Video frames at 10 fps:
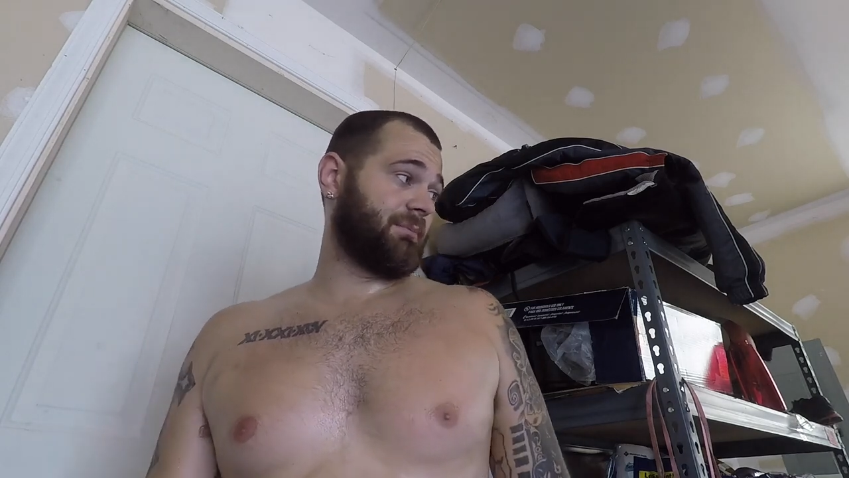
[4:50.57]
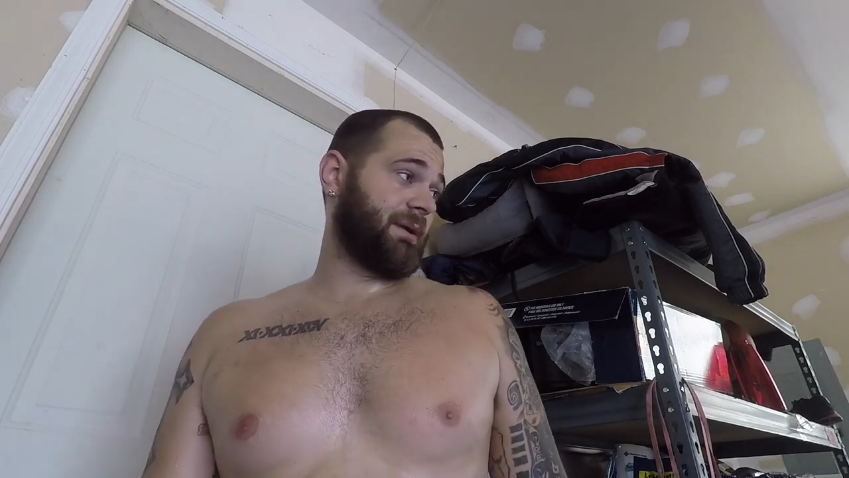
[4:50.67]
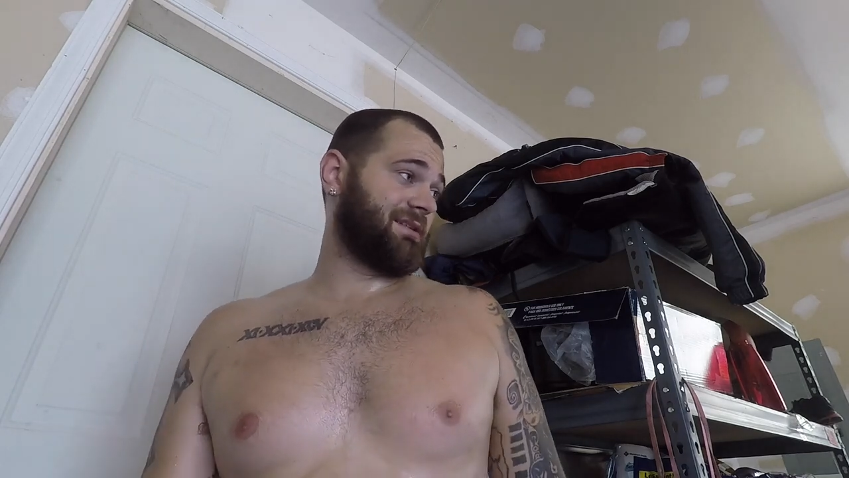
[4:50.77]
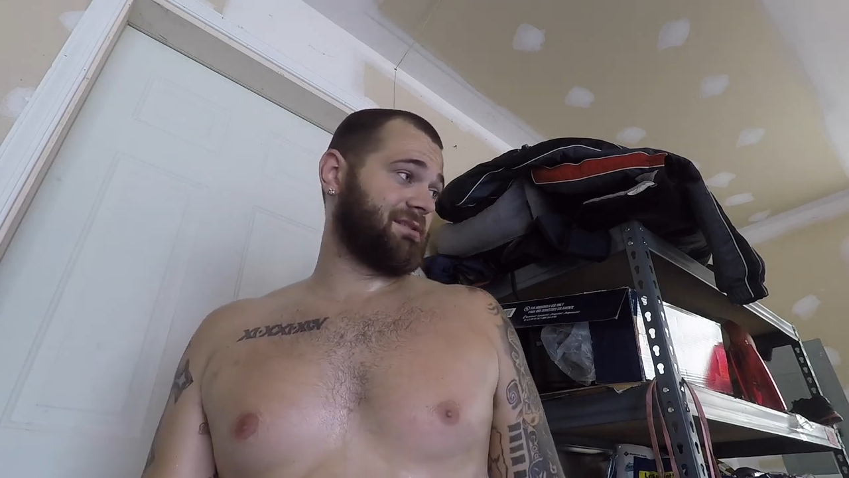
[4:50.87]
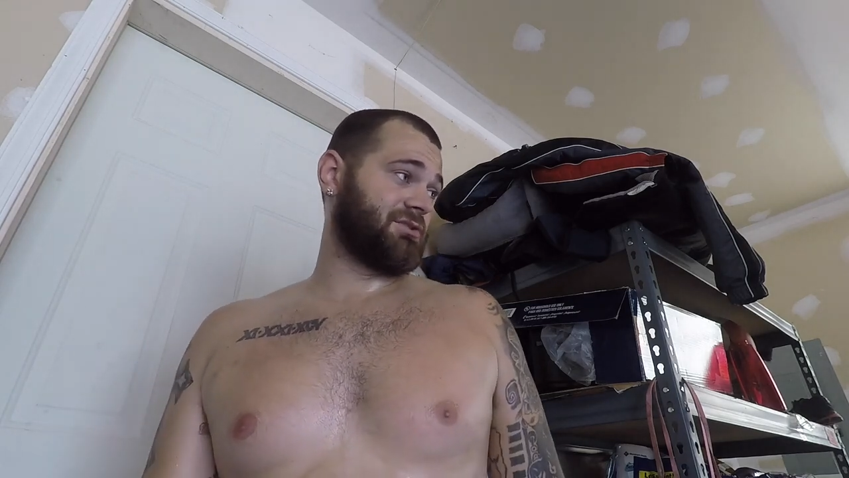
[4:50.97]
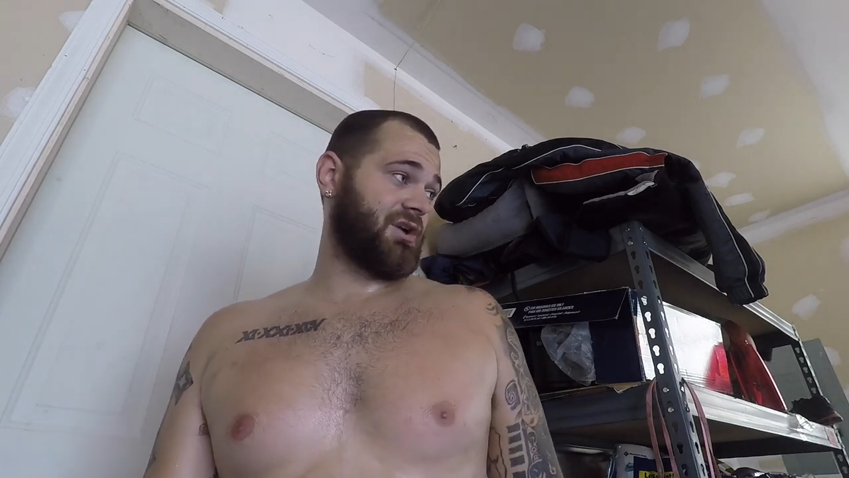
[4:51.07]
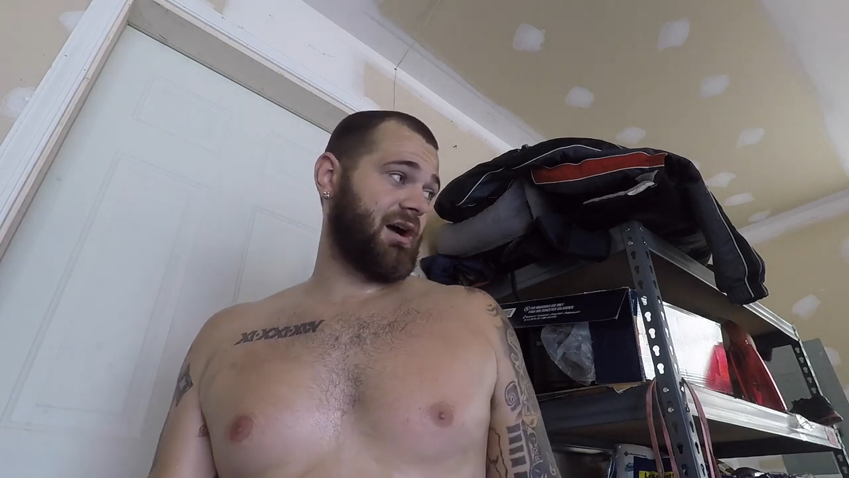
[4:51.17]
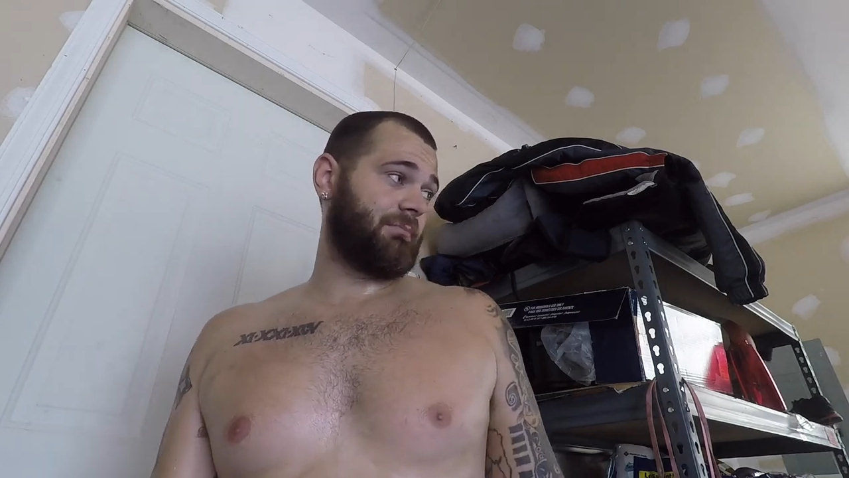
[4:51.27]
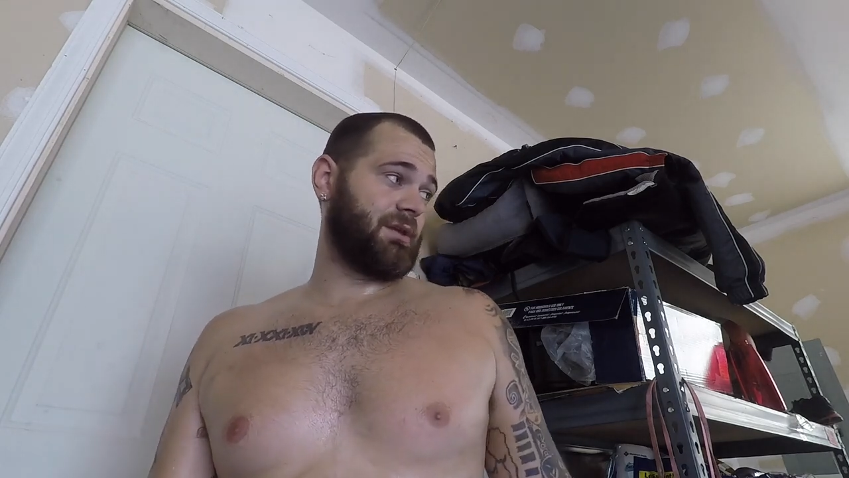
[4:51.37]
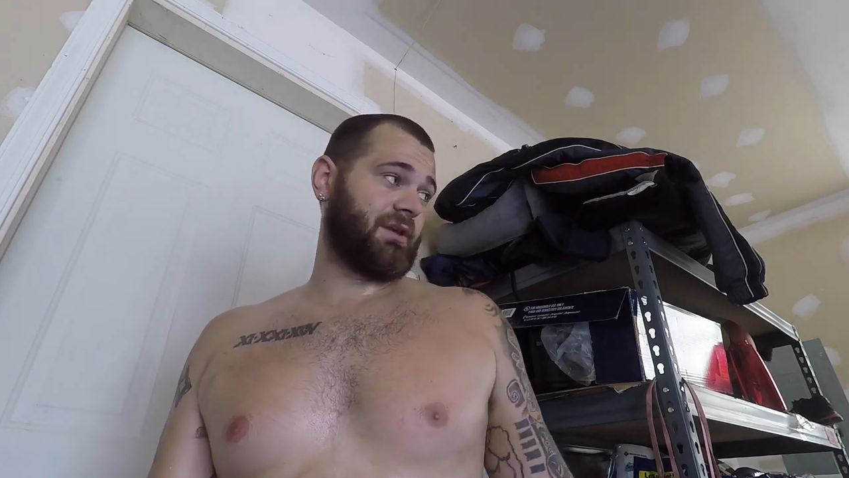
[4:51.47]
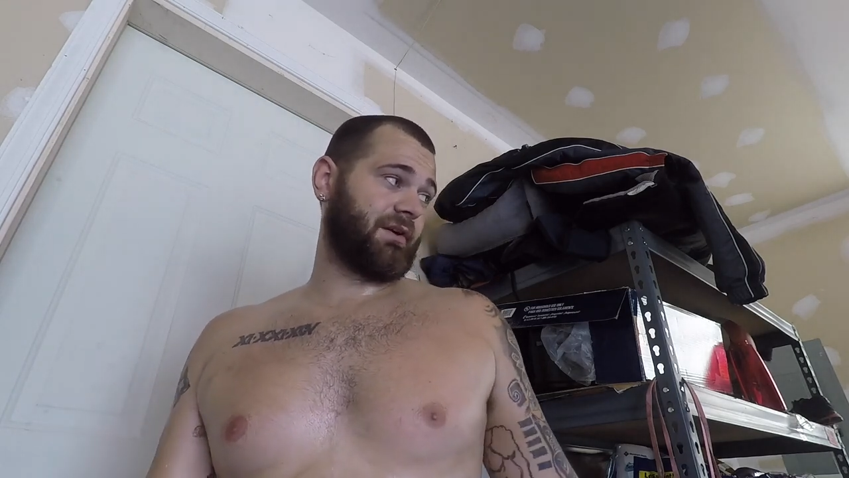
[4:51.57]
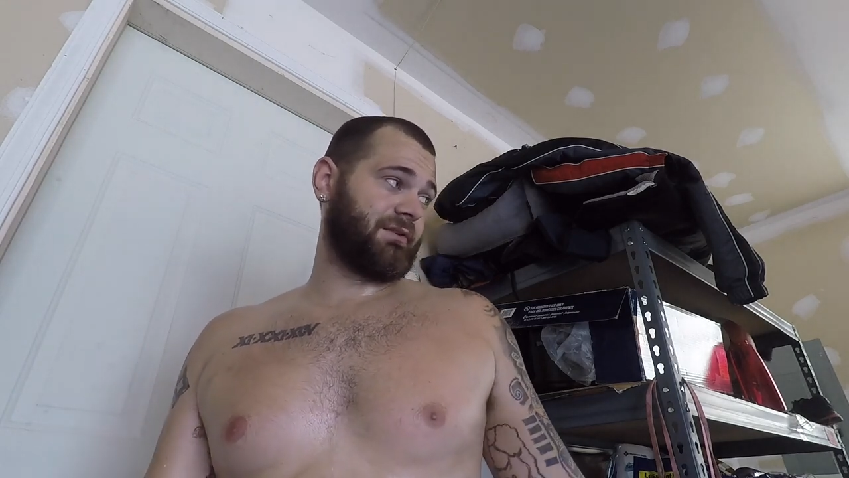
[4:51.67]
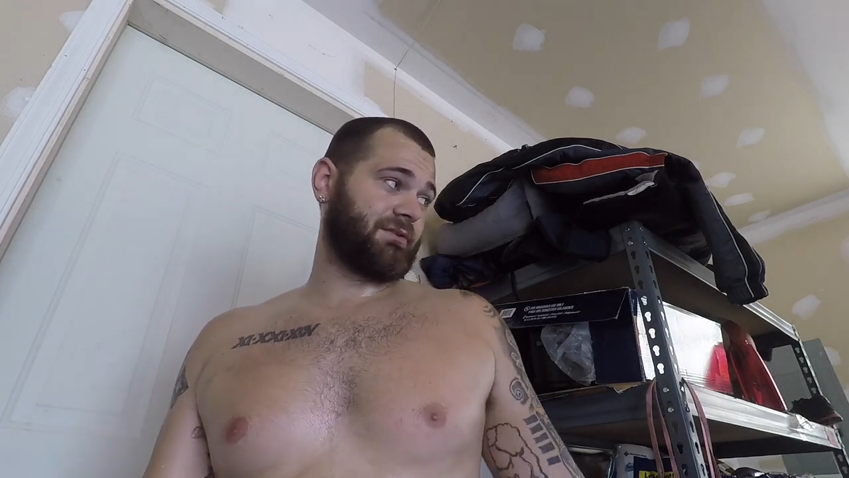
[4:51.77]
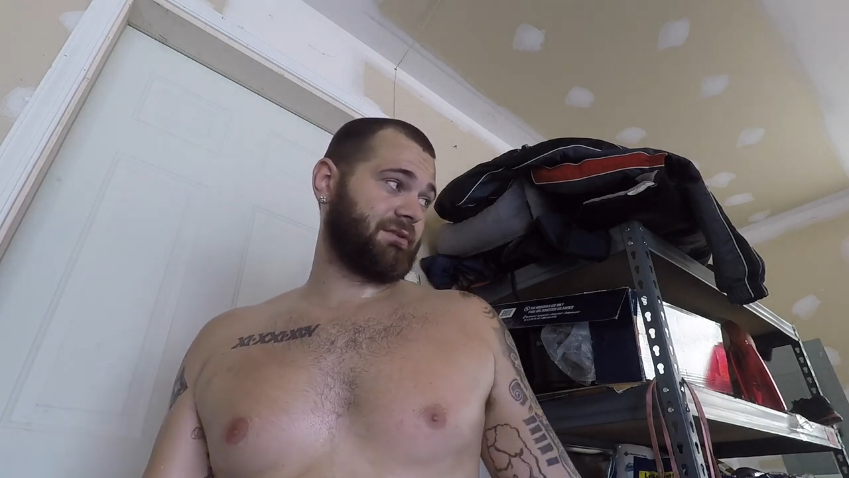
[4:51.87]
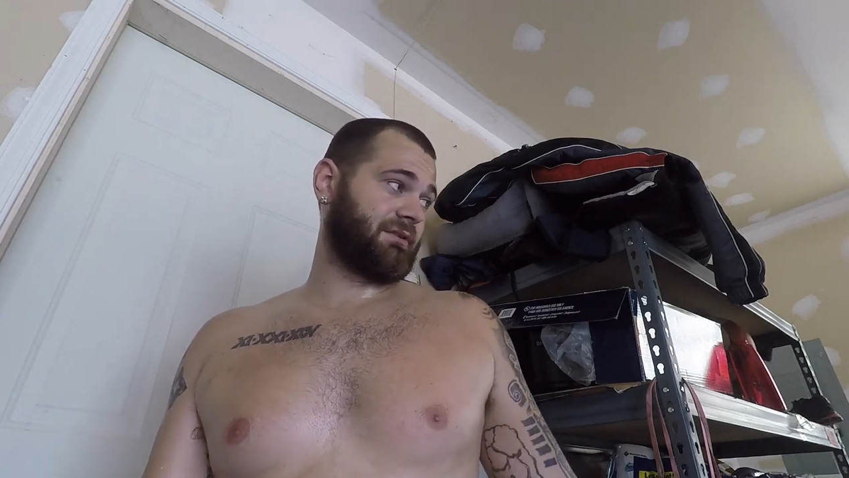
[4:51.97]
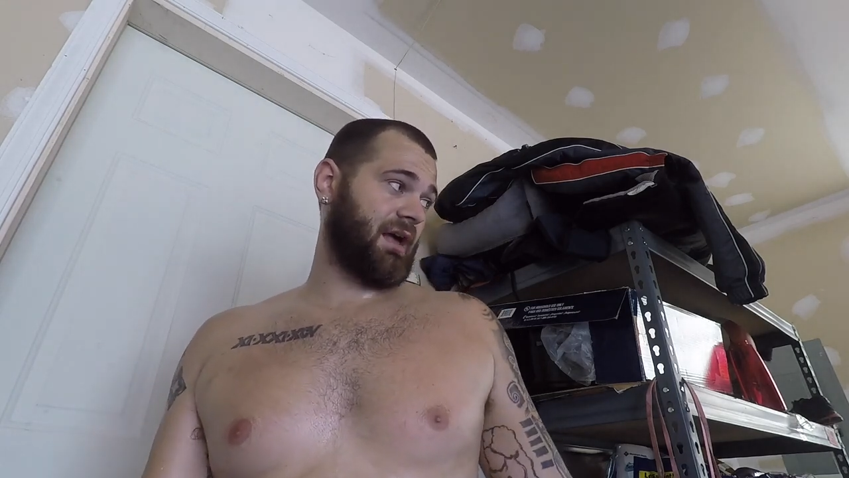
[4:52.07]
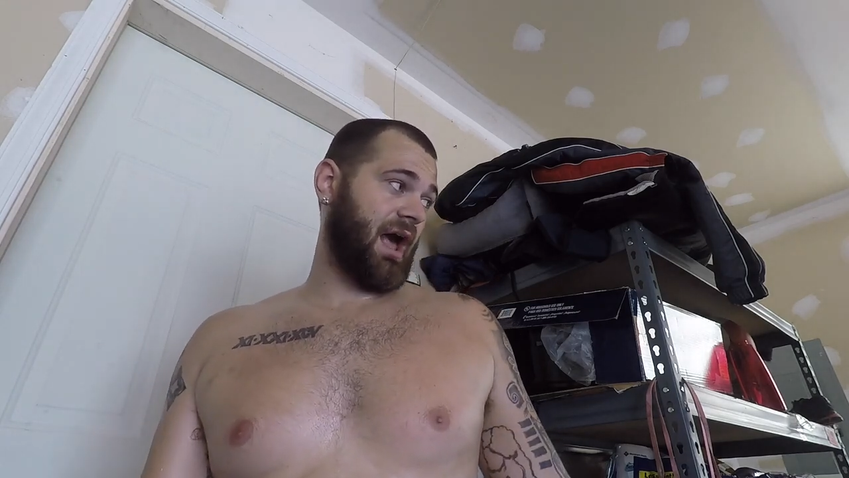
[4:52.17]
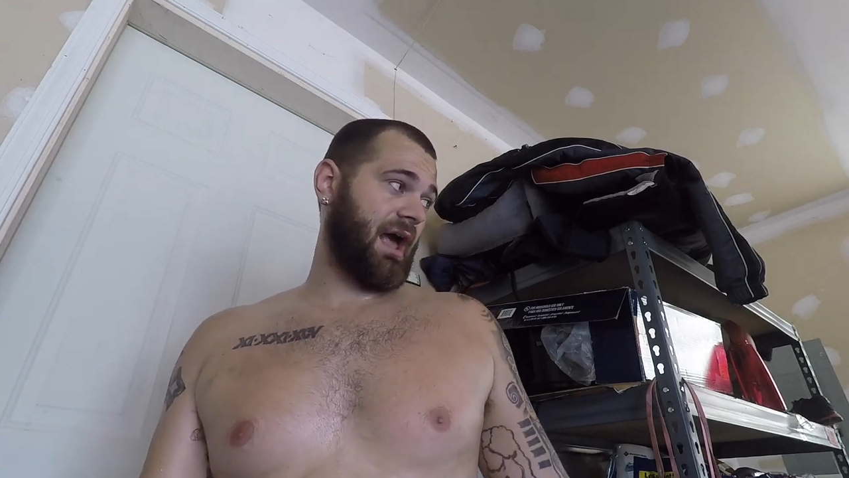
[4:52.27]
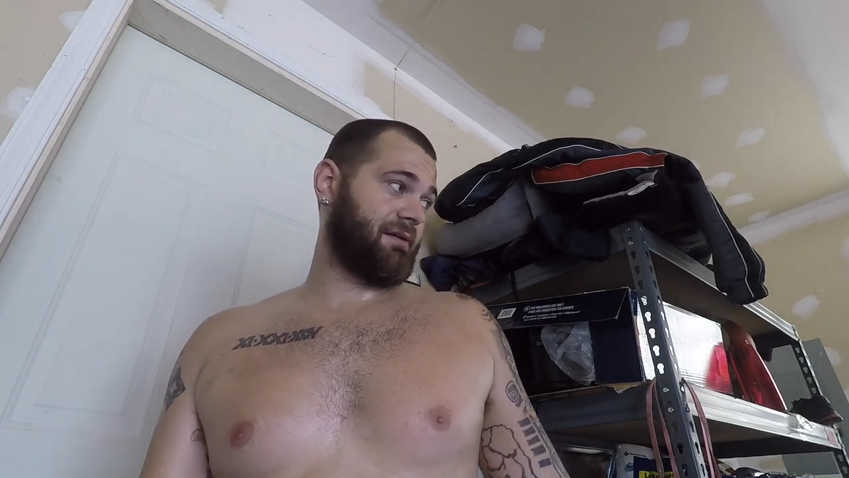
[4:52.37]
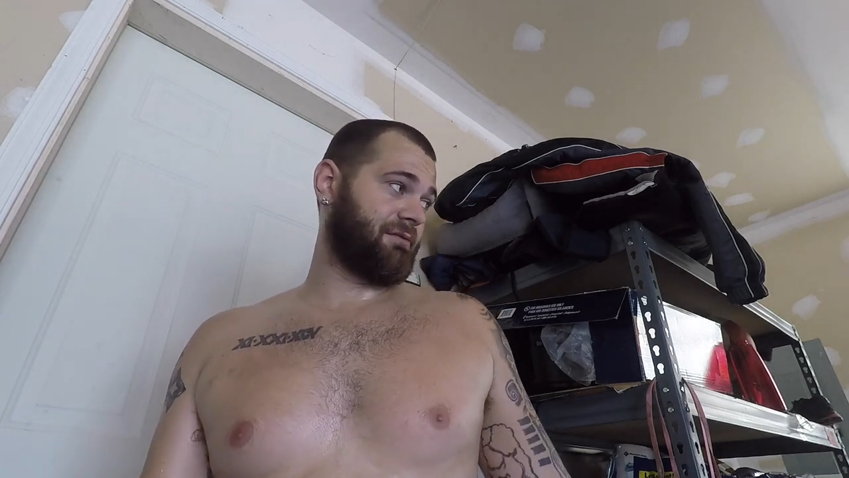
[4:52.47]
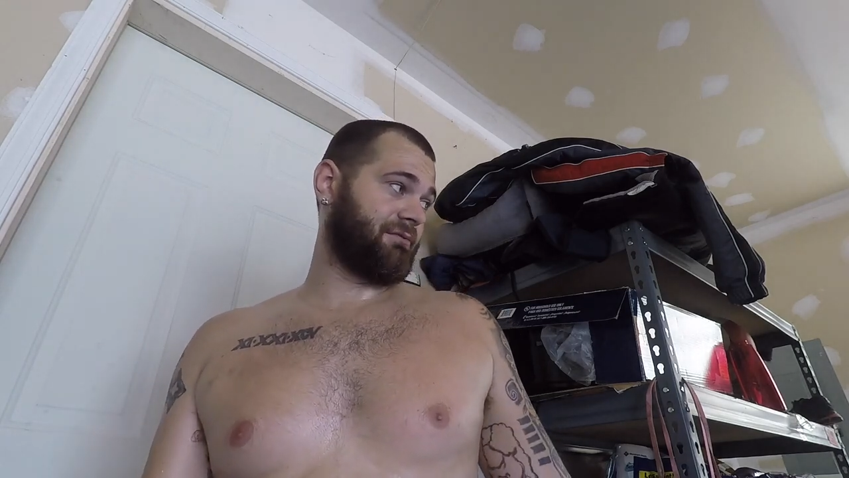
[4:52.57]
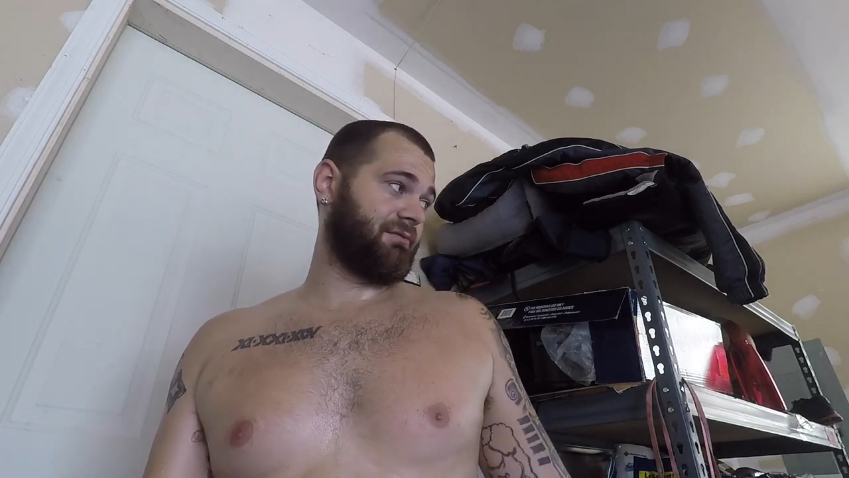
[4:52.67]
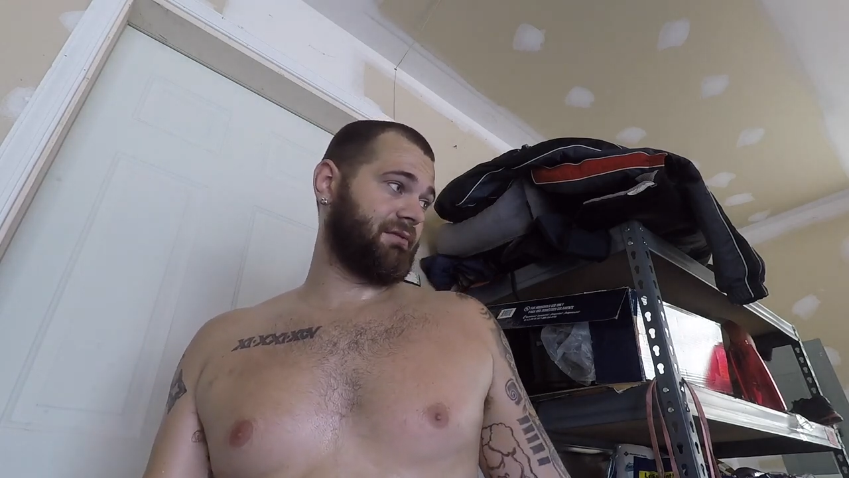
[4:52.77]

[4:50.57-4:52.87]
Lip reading: amazing job because I've